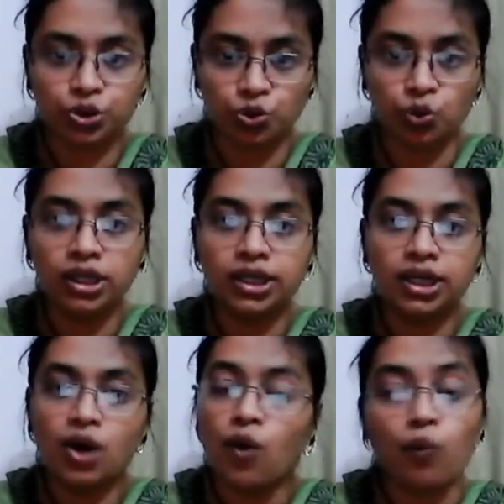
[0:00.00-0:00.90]
told,
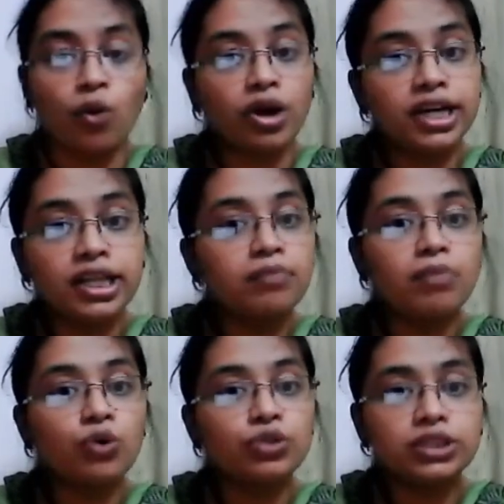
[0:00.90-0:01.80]
what did the
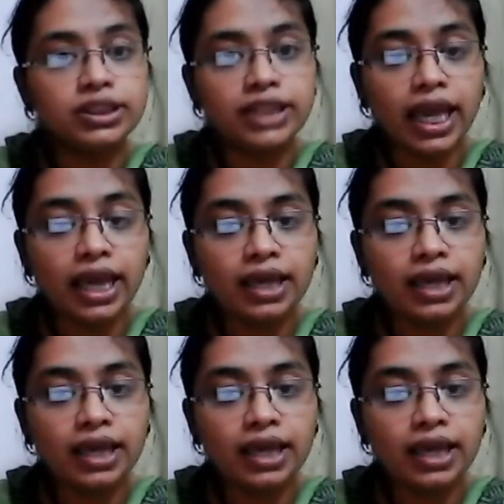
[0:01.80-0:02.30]
mountain say?